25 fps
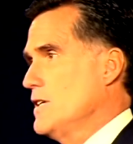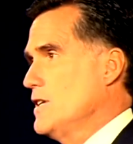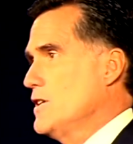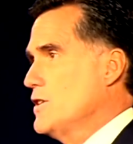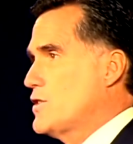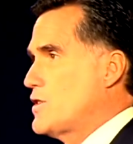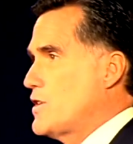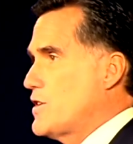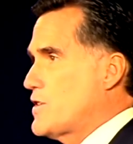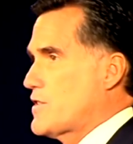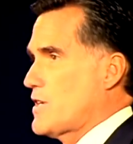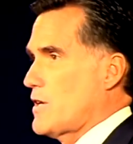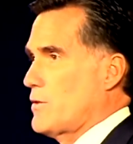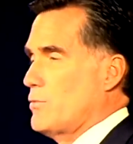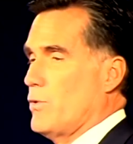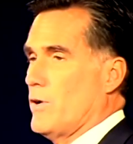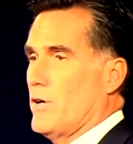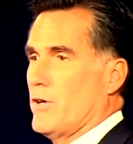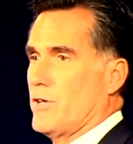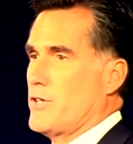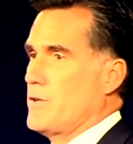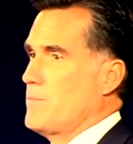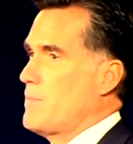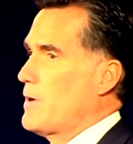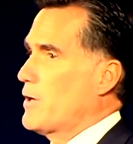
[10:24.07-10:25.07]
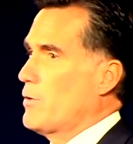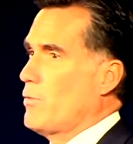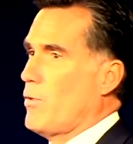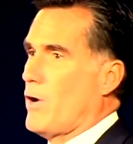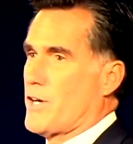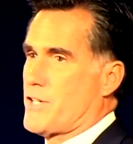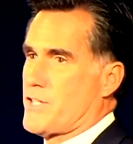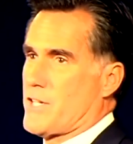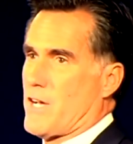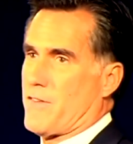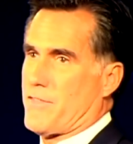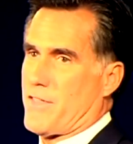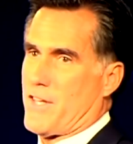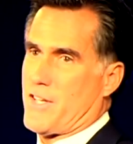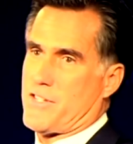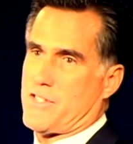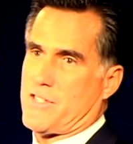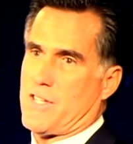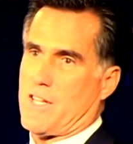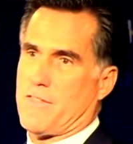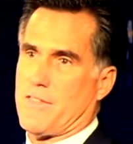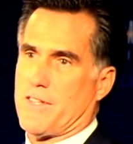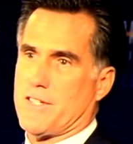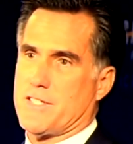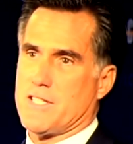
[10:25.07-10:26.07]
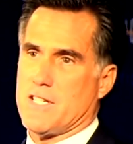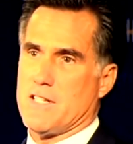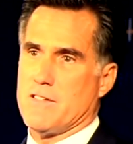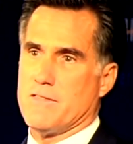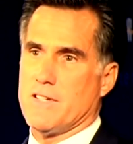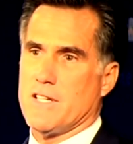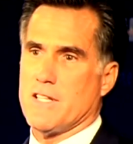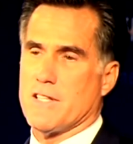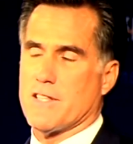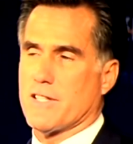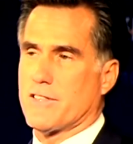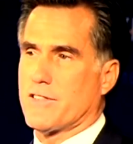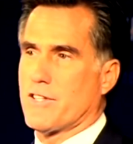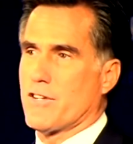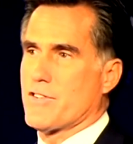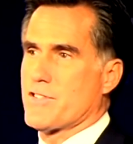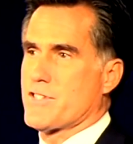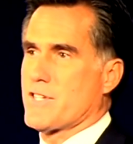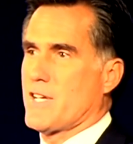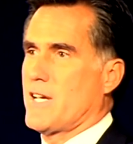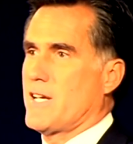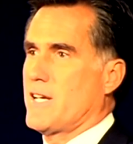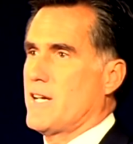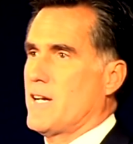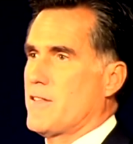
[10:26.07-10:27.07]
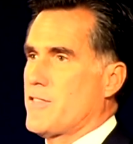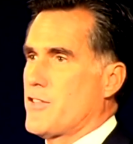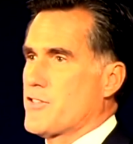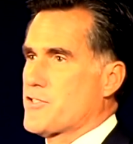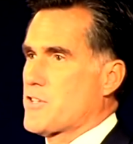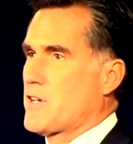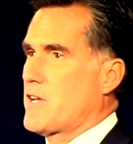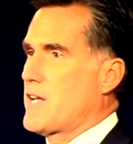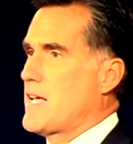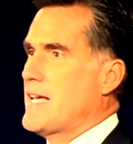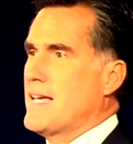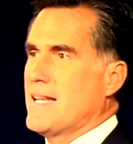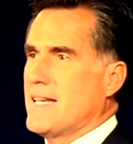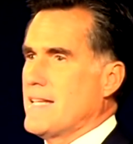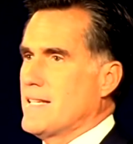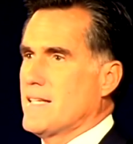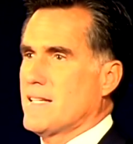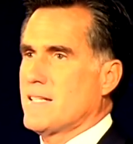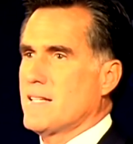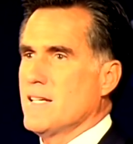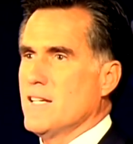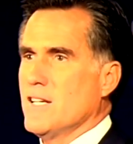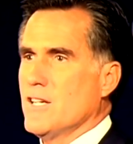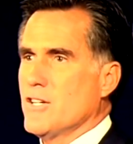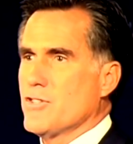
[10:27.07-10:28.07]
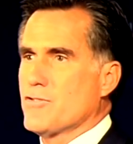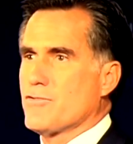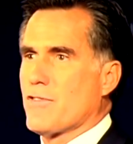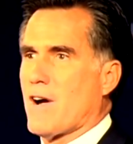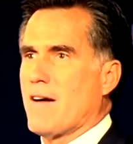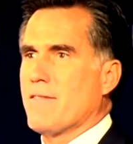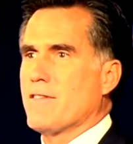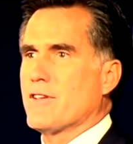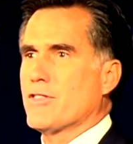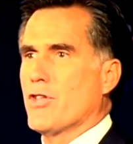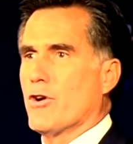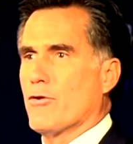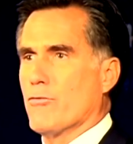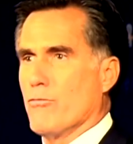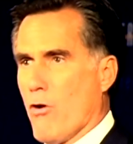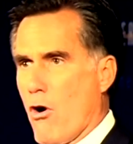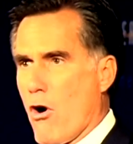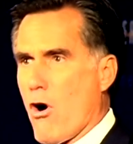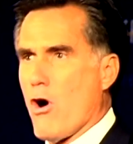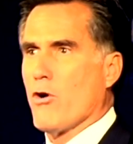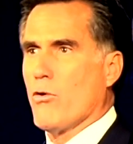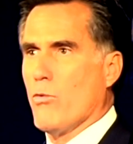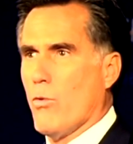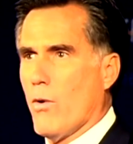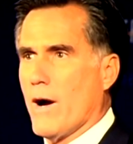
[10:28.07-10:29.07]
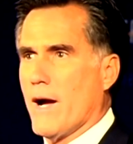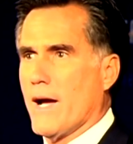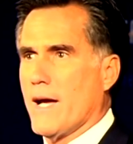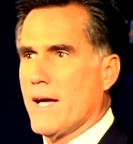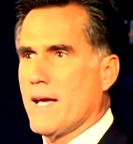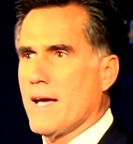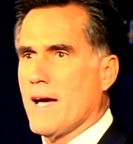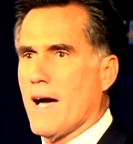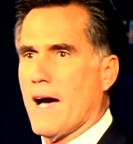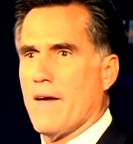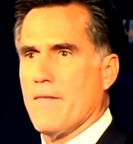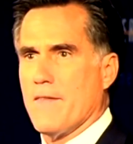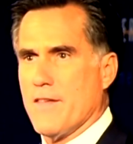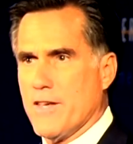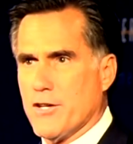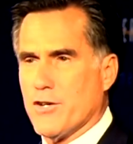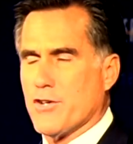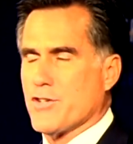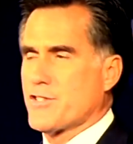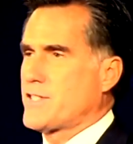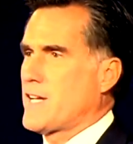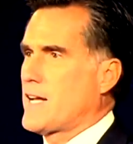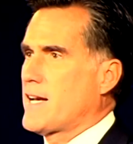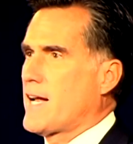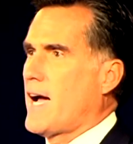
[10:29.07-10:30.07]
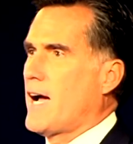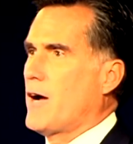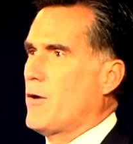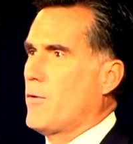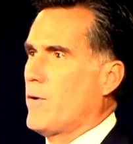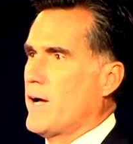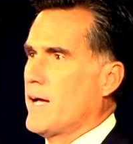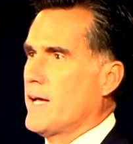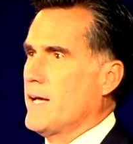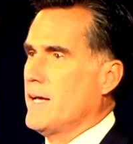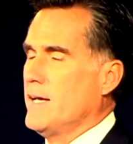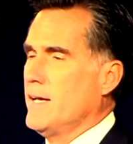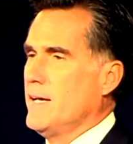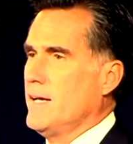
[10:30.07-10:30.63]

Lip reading: She said, well, you better watch out. They say on the TV that there's an idiot driving the wrong way on the interstate highway.